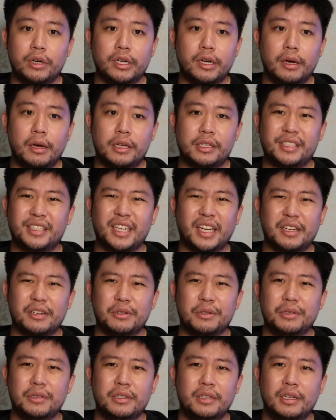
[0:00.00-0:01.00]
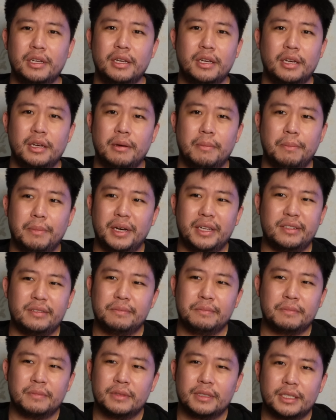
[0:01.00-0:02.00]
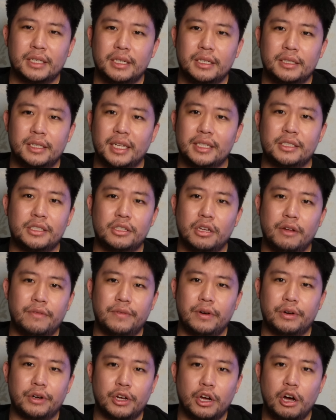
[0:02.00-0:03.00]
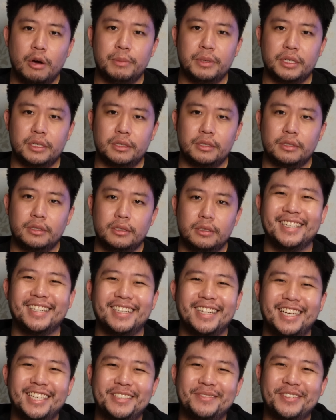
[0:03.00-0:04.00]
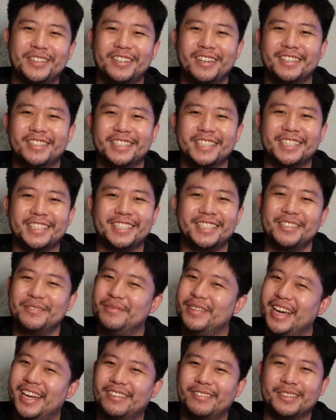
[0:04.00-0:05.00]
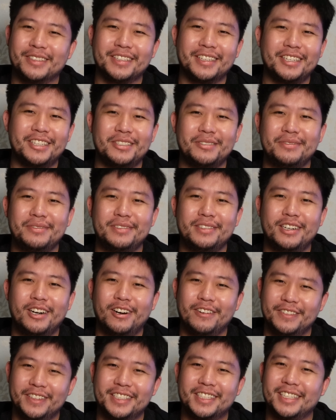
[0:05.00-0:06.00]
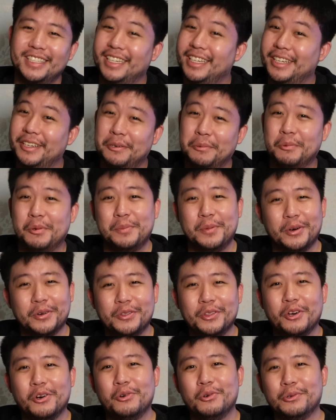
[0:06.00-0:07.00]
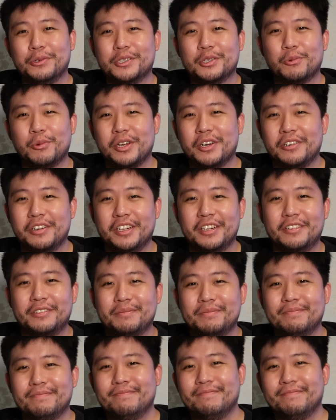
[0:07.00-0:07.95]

on a cycle, but that's not very common. And last but not least, the battery life. Obviously, we both know who's the winner here.